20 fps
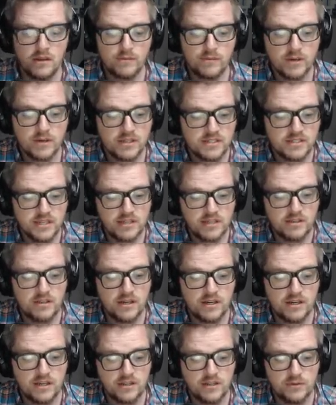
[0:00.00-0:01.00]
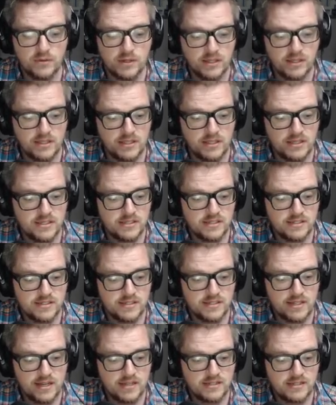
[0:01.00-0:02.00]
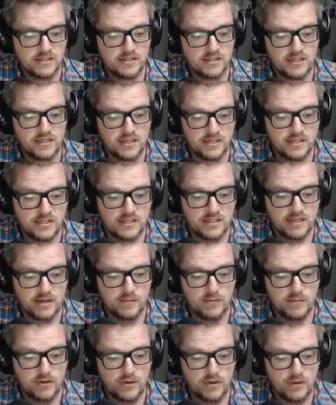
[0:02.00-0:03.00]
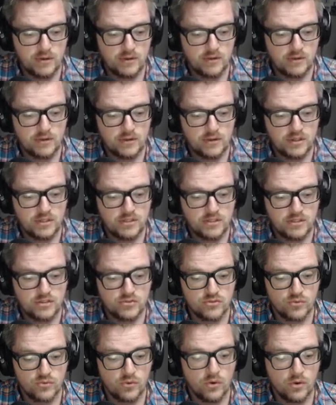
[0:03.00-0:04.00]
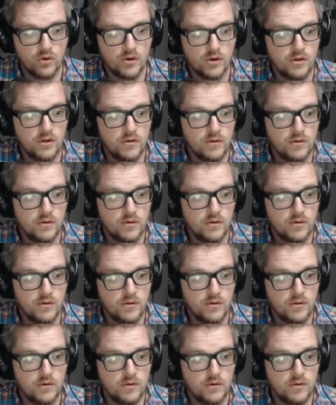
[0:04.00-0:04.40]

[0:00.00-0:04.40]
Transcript: because I I can do like this slash TSM destroy.